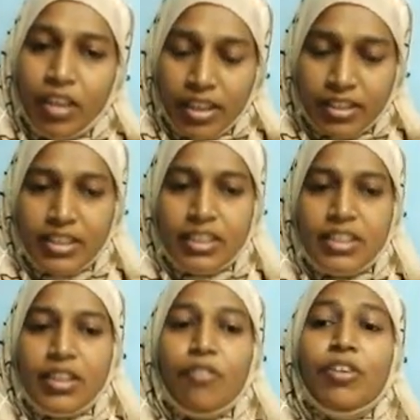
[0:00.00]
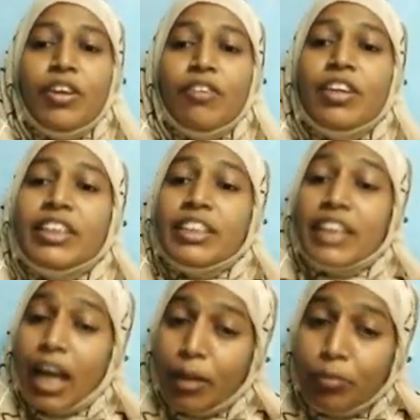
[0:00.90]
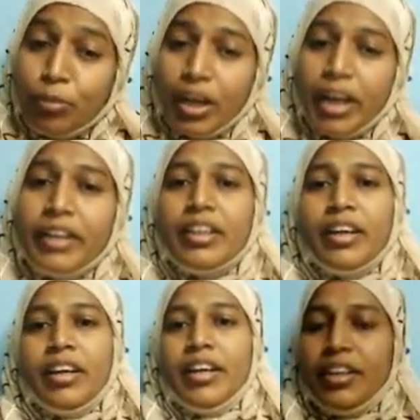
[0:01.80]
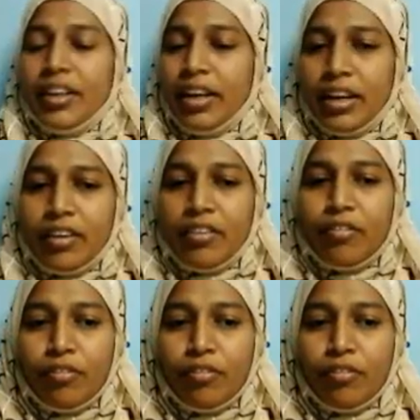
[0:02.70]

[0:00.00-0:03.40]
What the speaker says: Yes, we will tabulate the data.